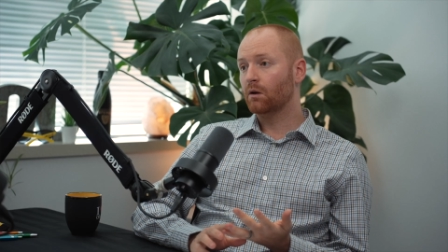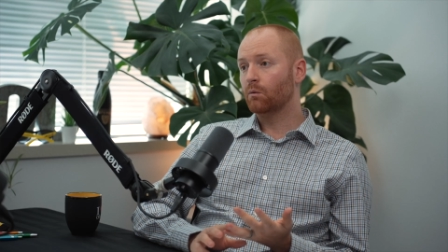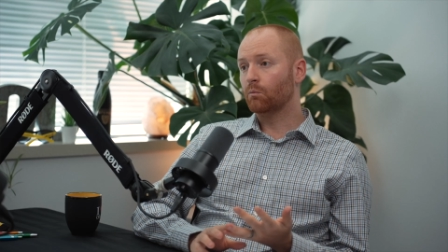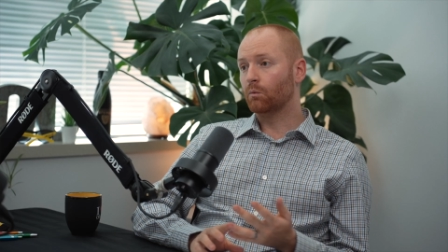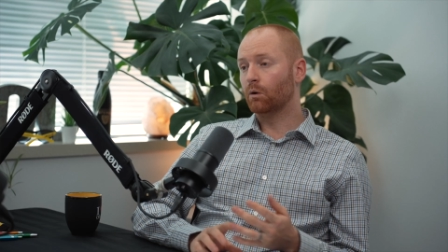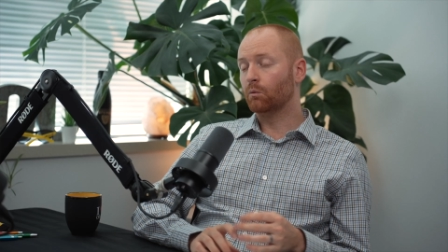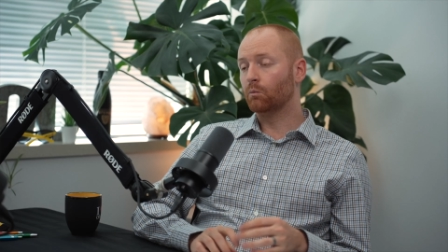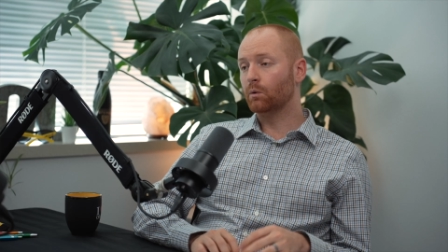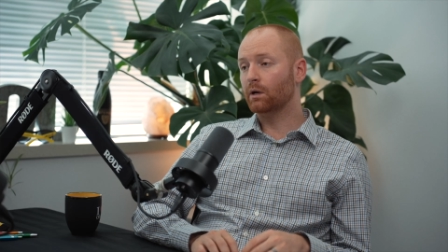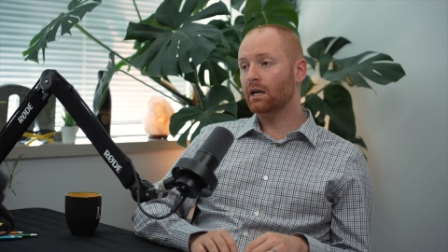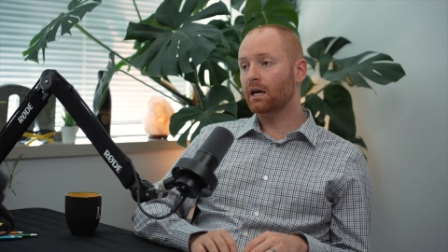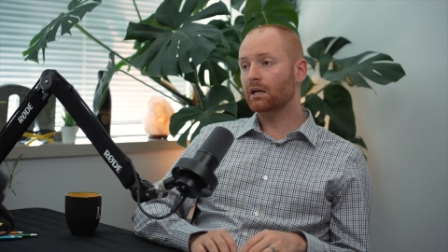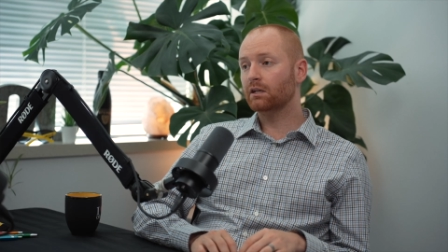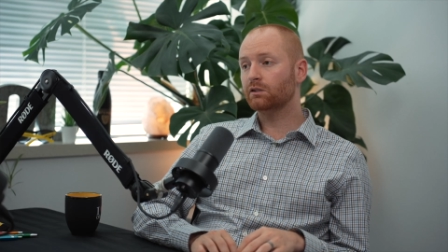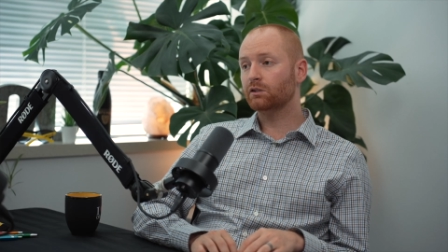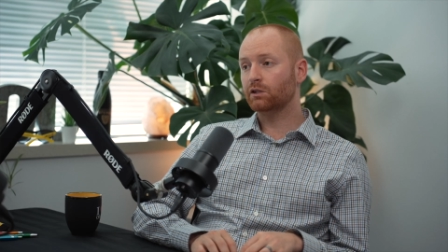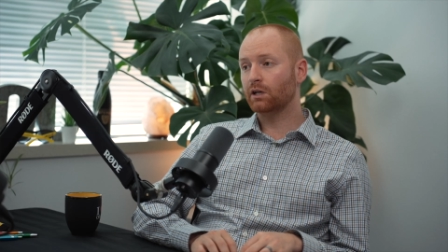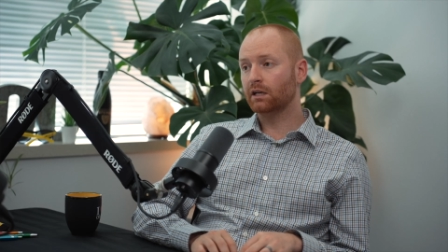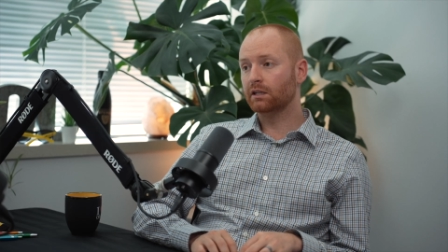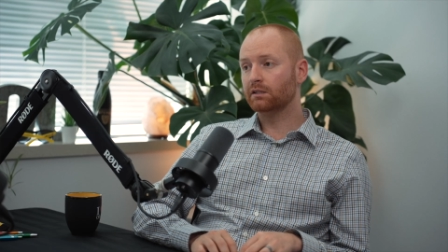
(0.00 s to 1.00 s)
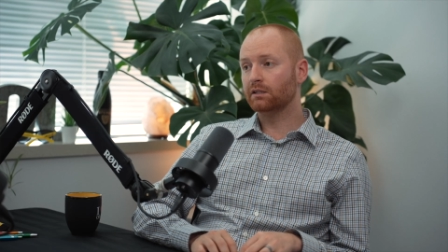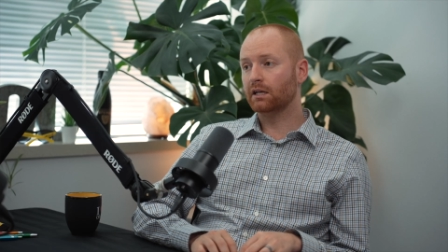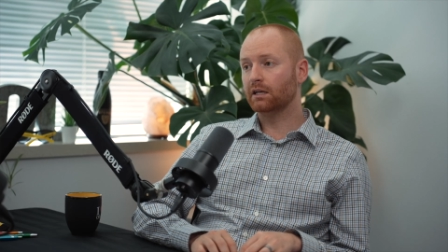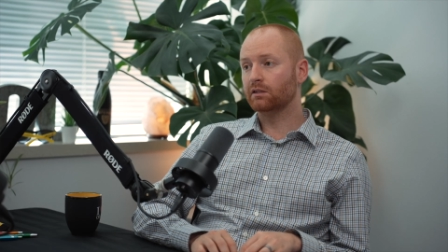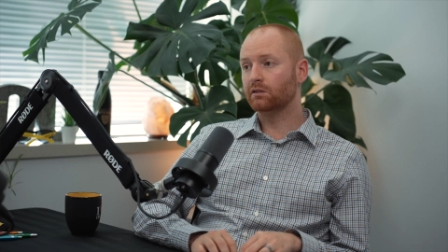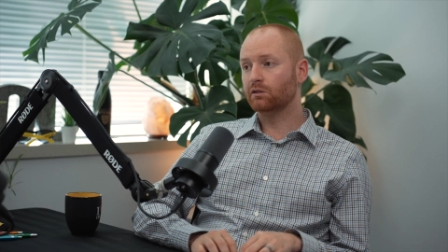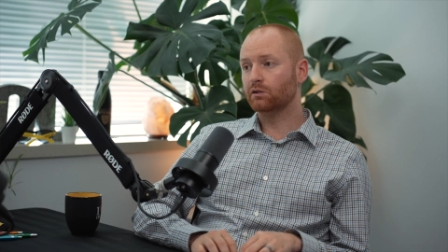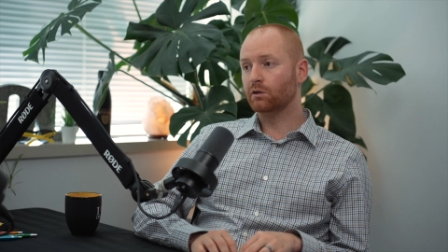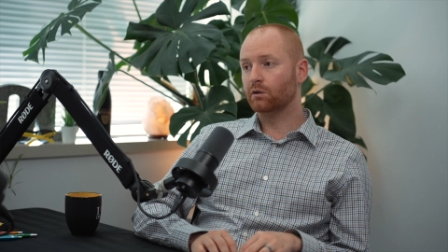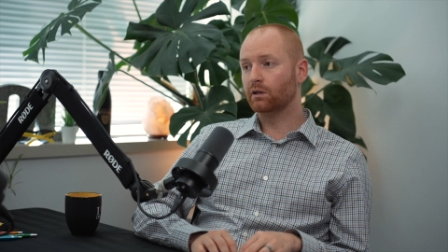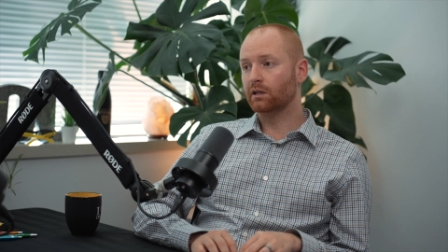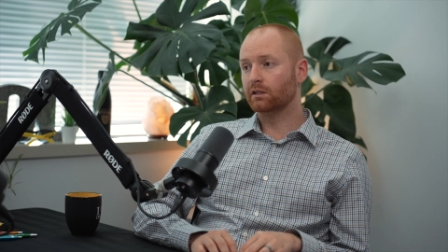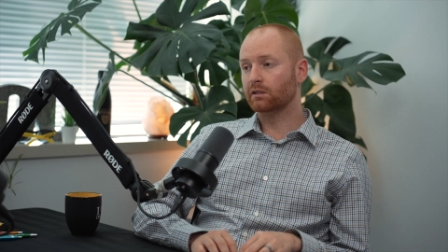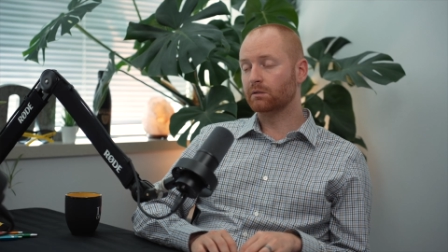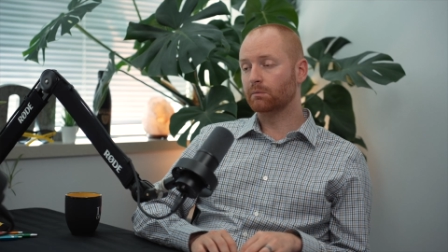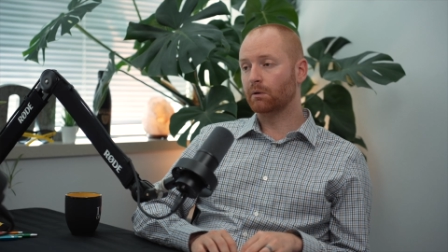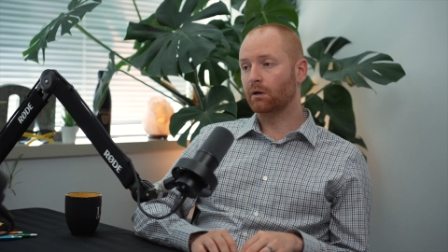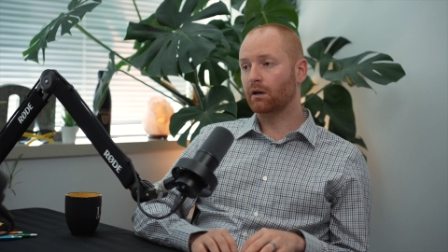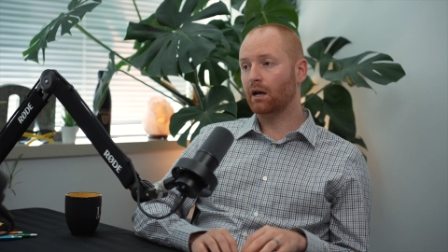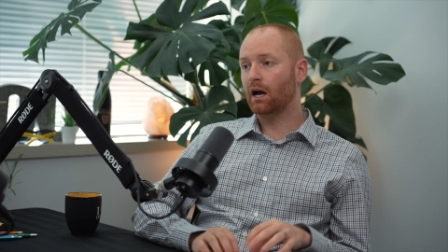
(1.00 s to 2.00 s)
When we ask Gen Z
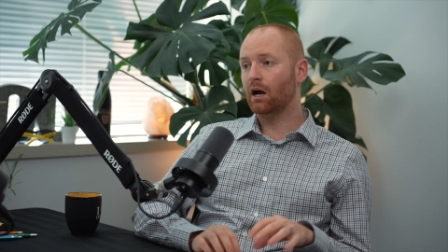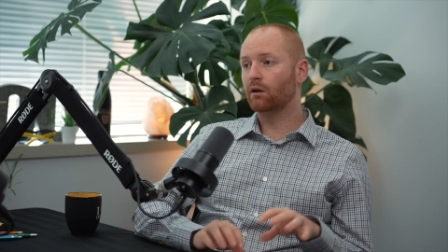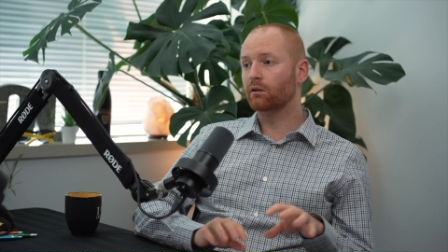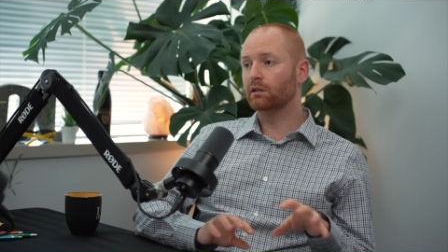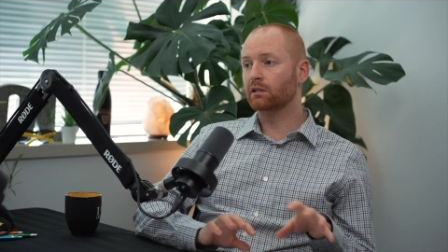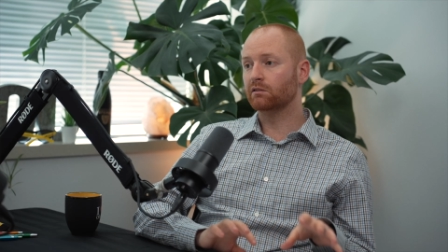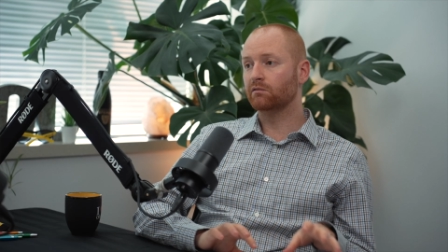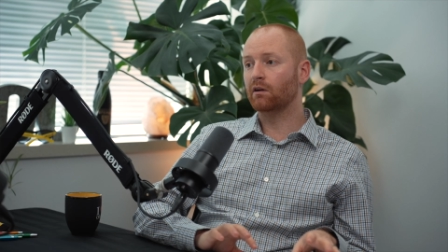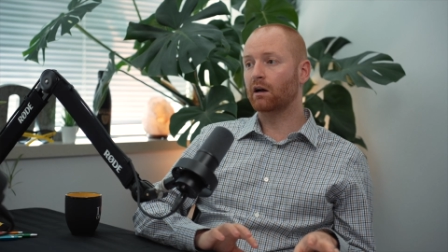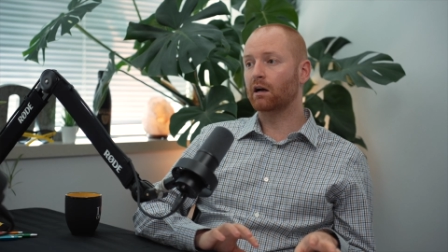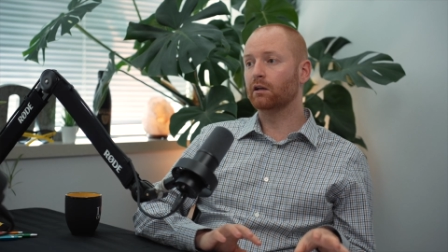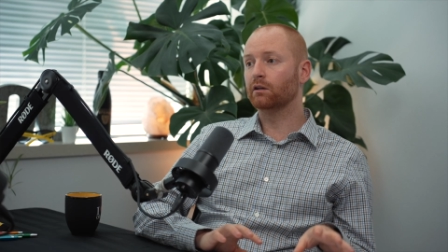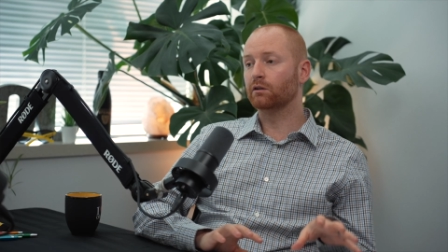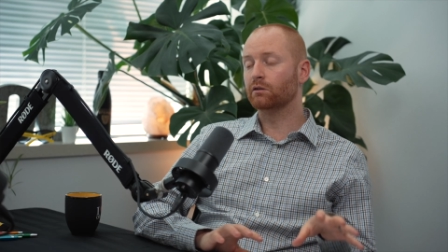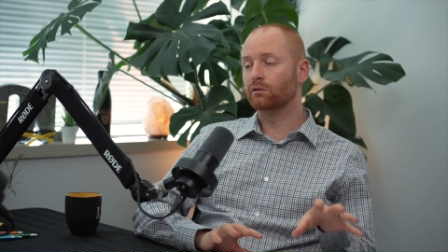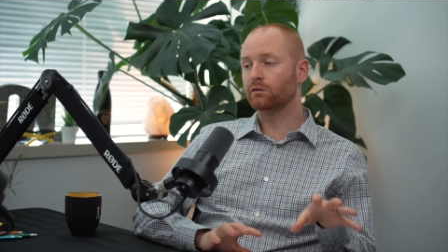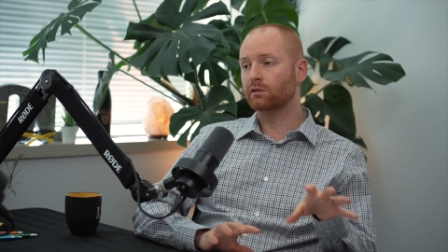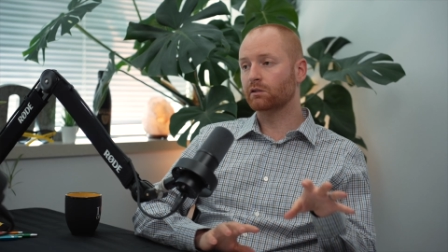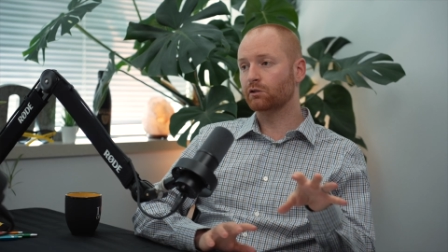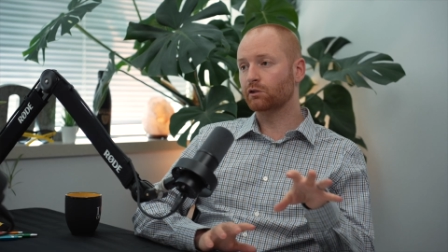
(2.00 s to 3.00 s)
students about how these values